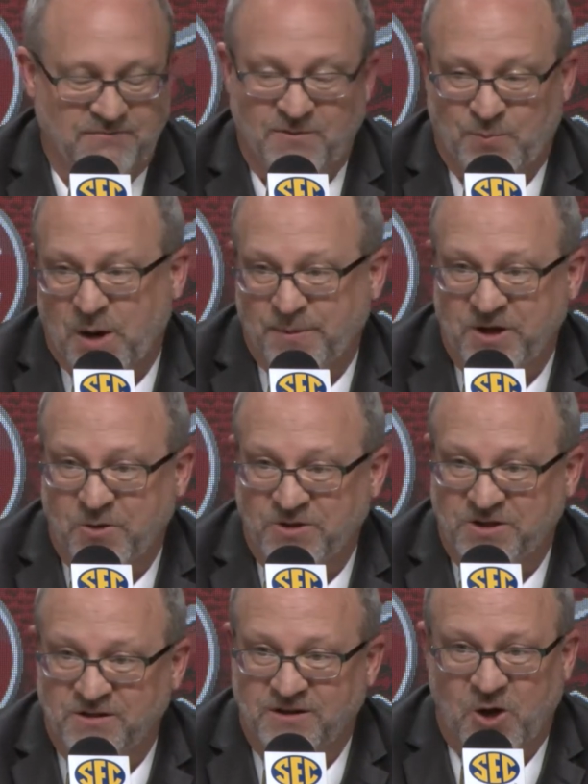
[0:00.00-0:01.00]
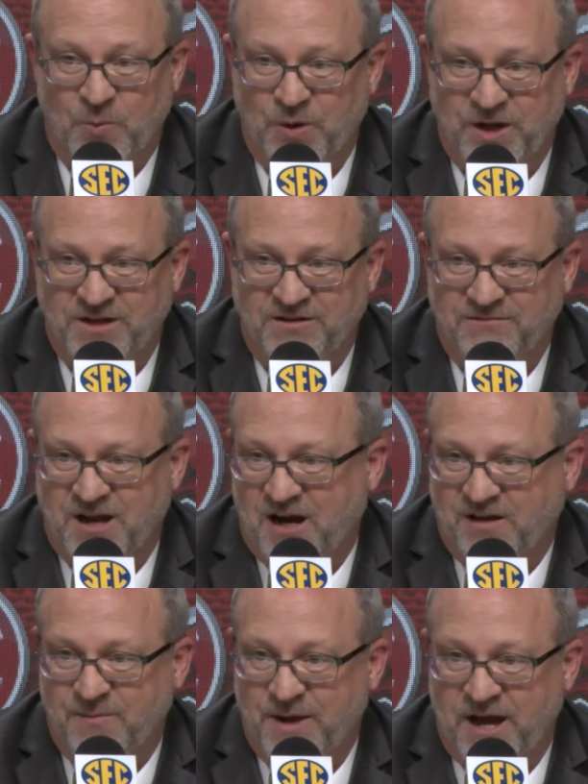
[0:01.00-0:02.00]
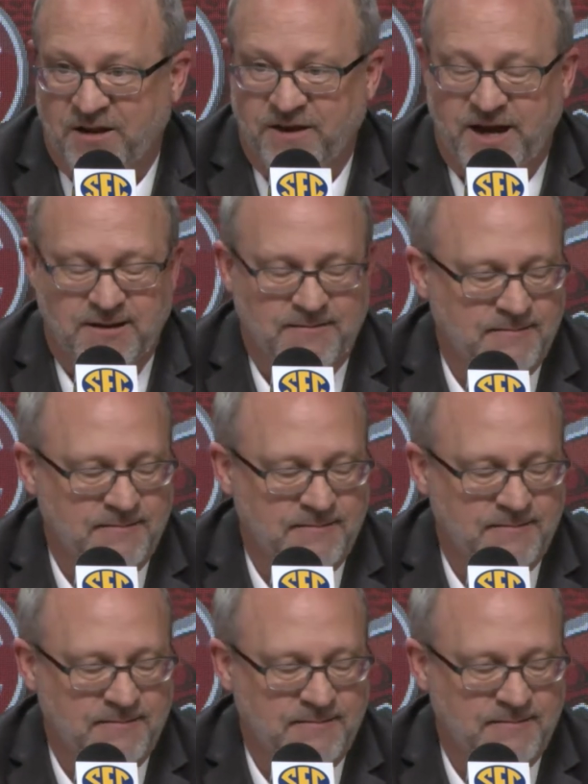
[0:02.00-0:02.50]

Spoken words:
probably hosting. I hope we didn't knock them out of that.